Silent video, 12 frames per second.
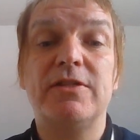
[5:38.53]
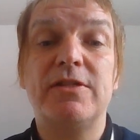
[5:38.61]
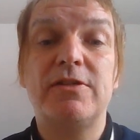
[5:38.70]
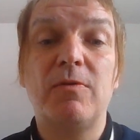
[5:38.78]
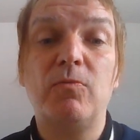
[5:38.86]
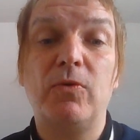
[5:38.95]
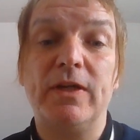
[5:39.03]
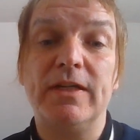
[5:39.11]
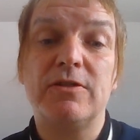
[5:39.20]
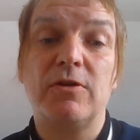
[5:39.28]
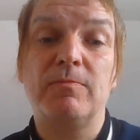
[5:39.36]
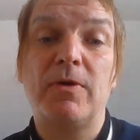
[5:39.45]
some
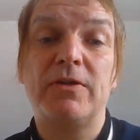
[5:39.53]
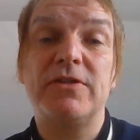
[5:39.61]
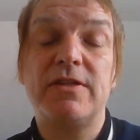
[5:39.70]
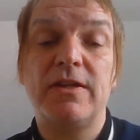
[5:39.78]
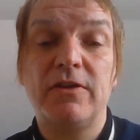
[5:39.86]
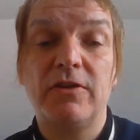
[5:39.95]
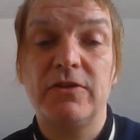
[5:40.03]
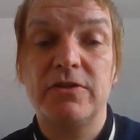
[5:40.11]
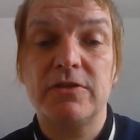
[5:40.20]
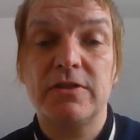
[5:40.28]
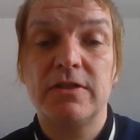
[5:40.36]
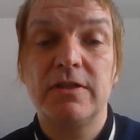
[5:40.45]
weeks or months than
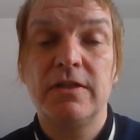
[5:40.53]
others.